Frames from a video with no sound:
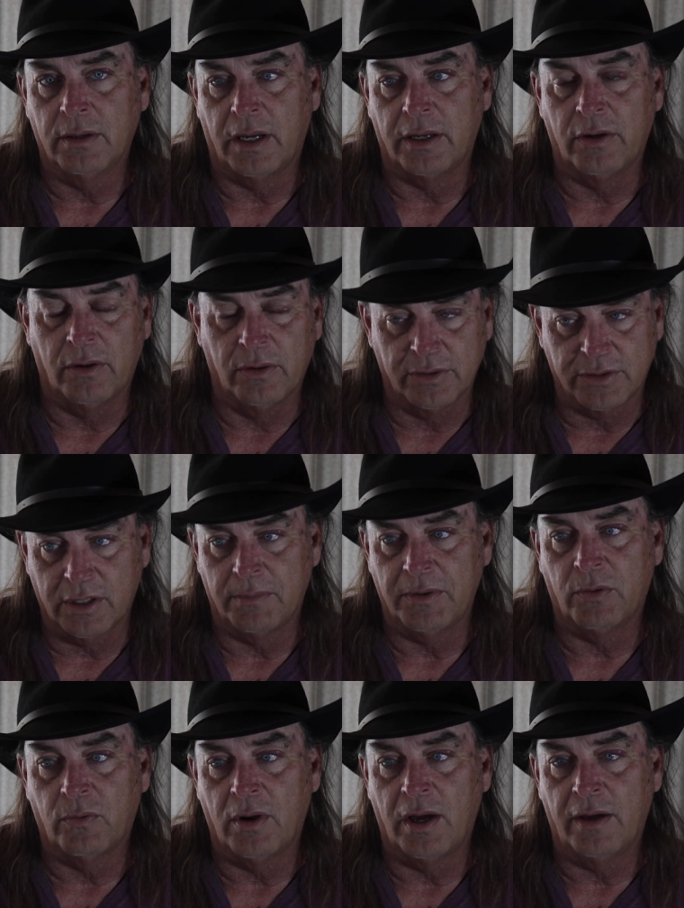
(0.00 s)
I know it's going to
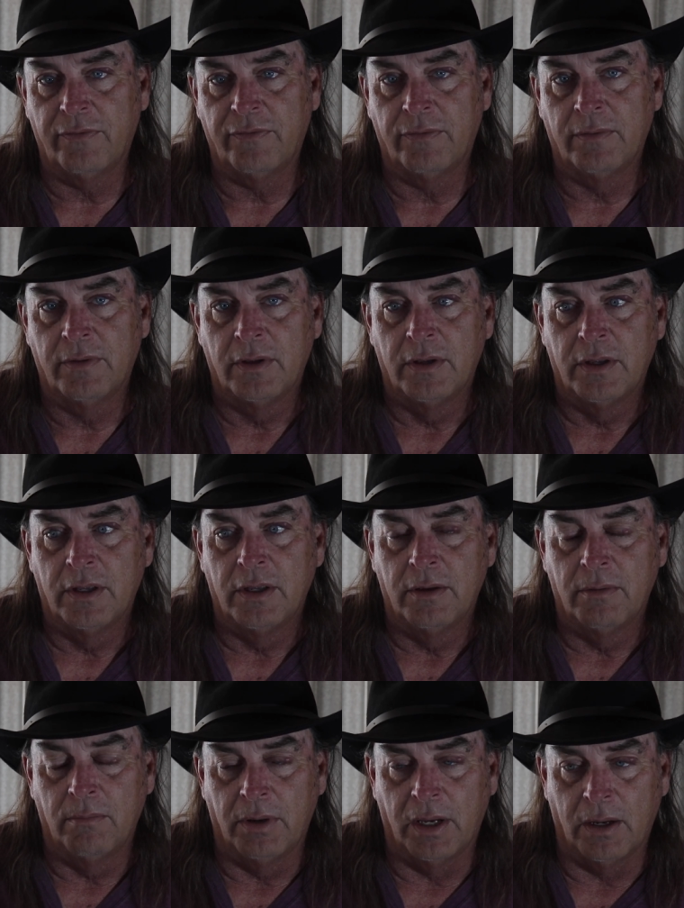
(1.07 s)
be rough,
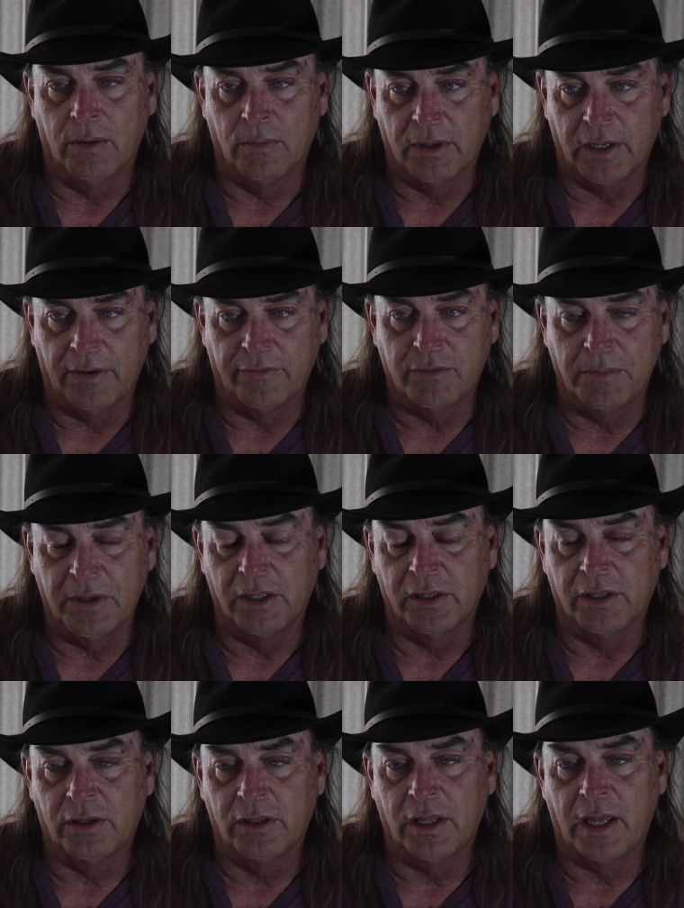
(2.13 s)
but we're going to have to be a
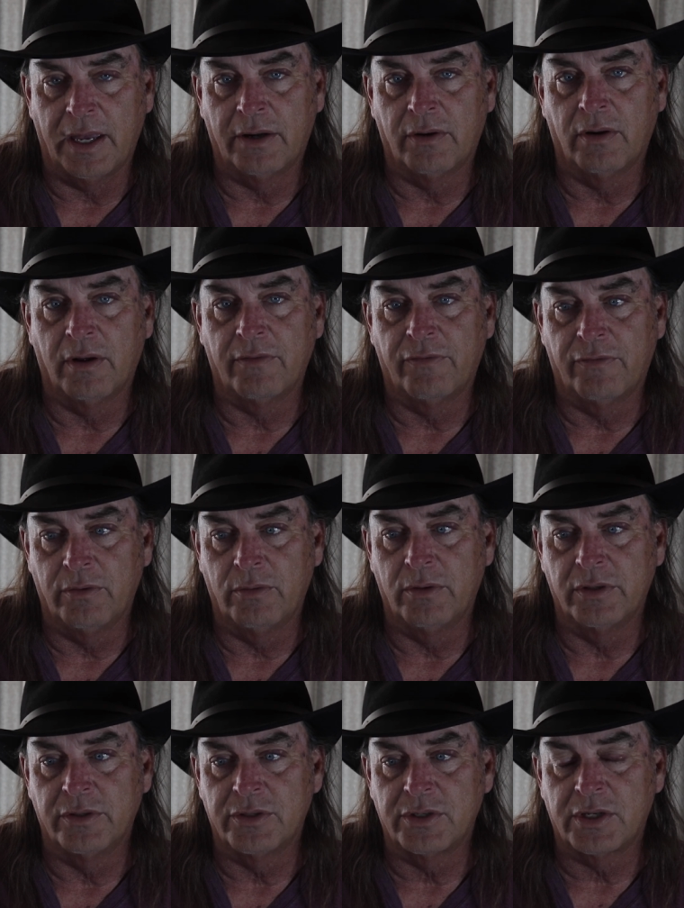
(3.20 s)
little lighter on food
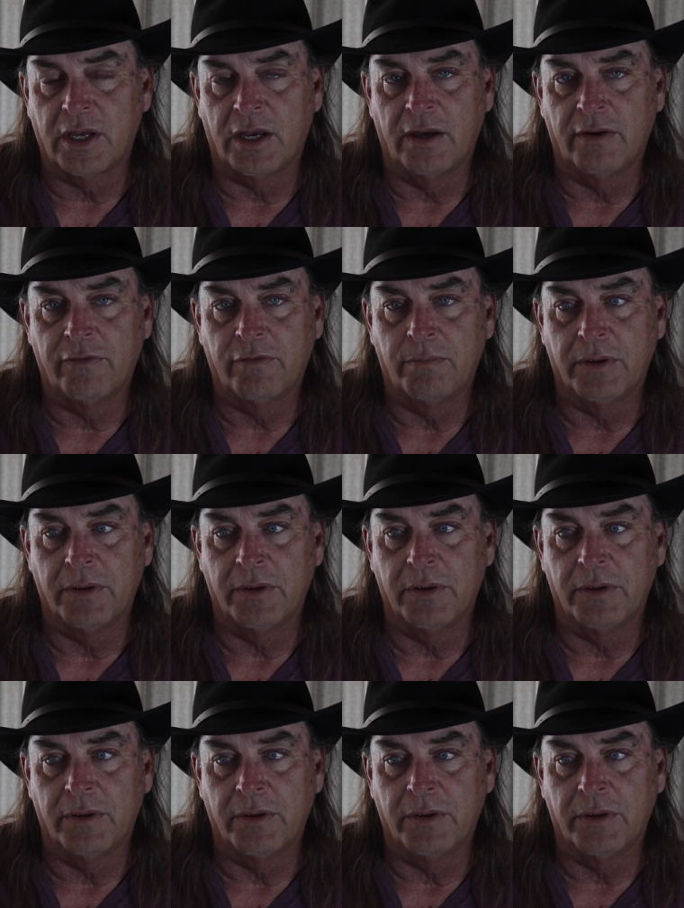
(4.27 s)
and stuff,